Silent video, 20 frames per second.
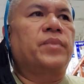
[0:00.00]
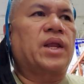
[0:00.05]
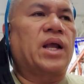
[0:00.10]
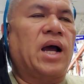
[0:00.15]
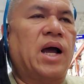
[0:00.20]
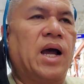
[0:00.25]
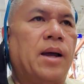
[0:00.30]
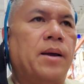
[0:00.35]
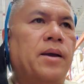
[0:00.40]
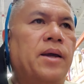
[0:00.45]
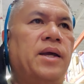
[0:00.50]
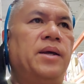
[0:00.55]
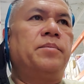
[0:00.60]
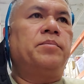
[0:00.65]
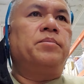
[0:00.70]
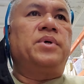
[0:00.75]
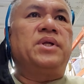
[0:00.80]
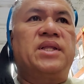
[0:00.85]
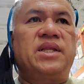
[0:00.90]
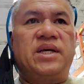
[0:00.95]
I
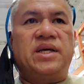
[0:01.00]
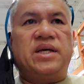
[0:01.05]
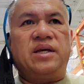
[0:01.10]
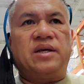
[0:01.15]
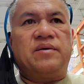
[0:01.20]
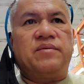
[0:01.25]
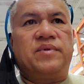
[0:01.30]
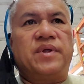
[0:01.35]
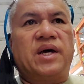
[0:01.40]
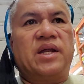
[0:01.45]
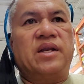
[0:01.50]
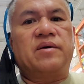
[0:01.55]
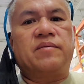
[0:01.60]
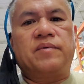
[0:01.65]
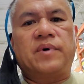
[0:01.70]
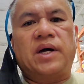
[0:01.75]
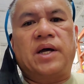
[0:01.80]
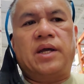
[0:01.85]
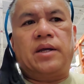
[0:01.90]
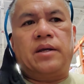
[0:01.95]
believe that if
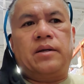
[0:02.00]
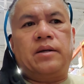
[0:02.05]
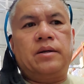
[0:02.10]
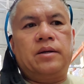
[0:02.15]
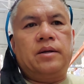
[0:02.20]
I